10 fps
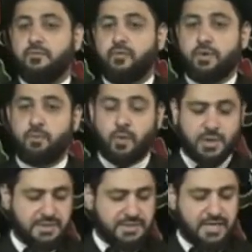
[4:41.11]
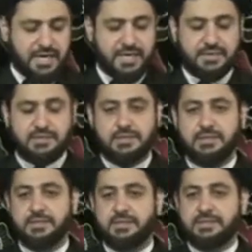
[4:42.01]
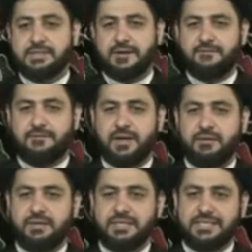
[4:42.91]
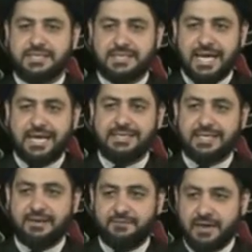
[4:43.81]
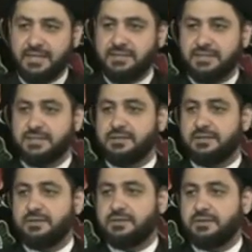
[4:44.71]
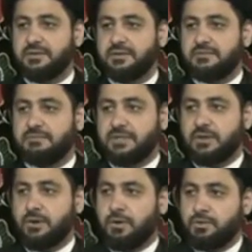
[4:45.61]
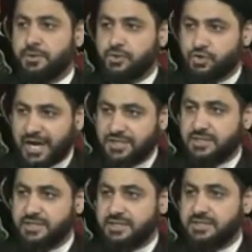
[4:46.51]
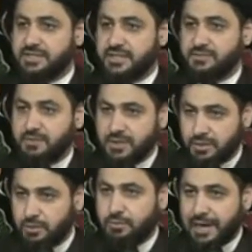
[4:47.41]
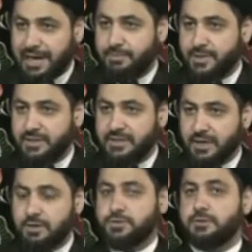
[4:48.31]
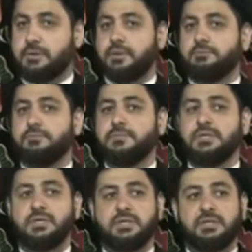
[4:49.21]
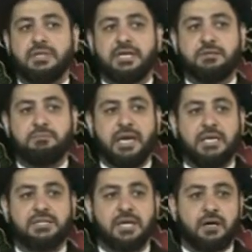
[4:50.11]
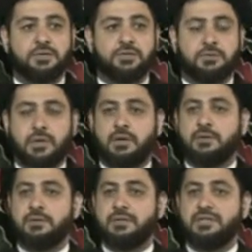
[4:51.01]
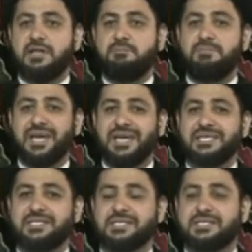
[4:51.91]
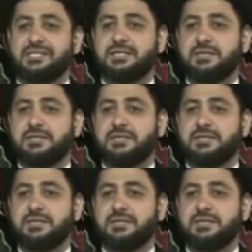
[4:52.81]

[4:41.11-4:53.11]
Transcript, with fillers: from one side is a very sad event with all the tragedies that we know happened in Ashura, that made Ashura the biggest